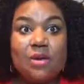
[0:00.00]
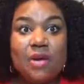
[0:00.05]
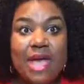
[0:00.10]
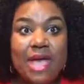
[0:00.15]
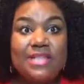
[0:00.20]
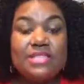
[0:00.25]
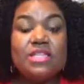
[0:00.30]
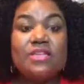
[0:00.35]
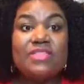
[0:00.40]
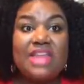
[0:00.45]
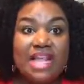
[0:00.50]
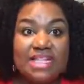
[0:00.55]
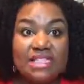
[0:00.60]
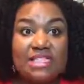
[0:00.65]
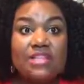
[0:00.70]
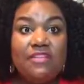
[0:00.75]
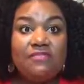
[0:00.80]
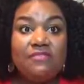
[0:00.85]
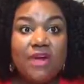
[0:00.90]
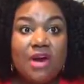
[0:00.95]
Okay, so
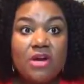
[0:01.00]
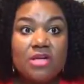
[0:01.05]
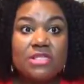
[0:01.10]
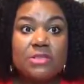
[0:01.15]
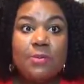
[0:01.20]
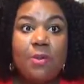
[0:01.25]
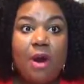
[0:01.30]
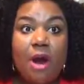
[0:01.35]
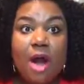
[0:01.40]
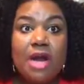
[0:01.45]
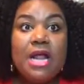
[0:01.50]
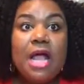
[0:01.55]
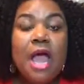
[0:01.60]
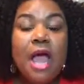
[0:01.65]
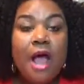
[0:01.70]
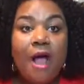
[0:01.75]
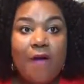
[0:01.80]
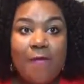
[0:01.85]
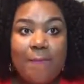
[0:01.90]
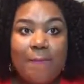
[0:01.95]
that's the first part
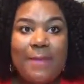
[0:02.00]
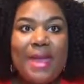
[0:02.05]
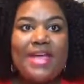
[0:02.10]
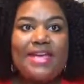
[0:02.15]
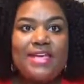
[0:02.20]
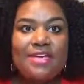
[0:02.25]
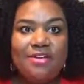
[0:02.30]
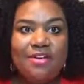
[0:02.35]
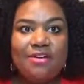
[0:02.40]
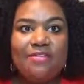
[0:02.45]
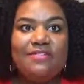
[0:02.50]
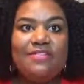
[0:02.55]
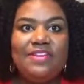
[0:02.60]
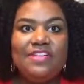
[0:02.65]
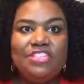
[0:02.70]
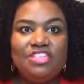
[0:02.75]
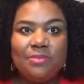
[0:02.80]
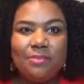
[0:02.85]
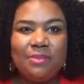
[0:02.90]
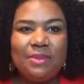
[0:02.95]
of making your
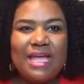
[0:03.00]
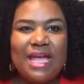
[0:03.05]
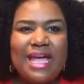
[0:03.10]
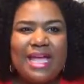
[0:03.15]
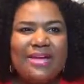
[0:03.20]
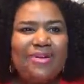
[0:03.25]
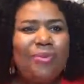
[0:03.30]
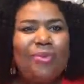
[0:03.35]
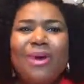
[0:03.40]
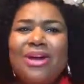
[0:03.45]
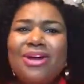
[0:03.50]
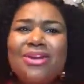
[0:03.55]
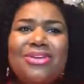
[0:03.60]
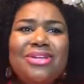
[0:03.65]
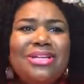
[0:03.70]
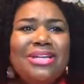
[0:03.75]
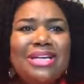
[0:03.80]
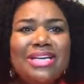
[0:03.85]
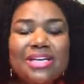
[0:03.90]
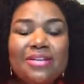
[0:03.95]
vision plain. What are
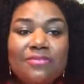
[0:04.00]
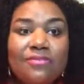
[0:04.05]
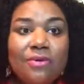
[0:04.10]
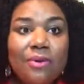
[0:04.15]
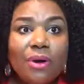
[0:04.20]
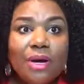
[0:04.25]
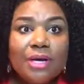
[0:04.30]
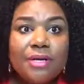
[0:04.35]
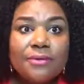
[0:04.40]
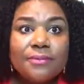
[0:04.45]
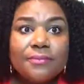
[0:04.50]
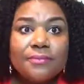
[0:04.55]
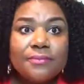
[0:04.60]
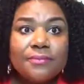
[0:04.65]
you looking for?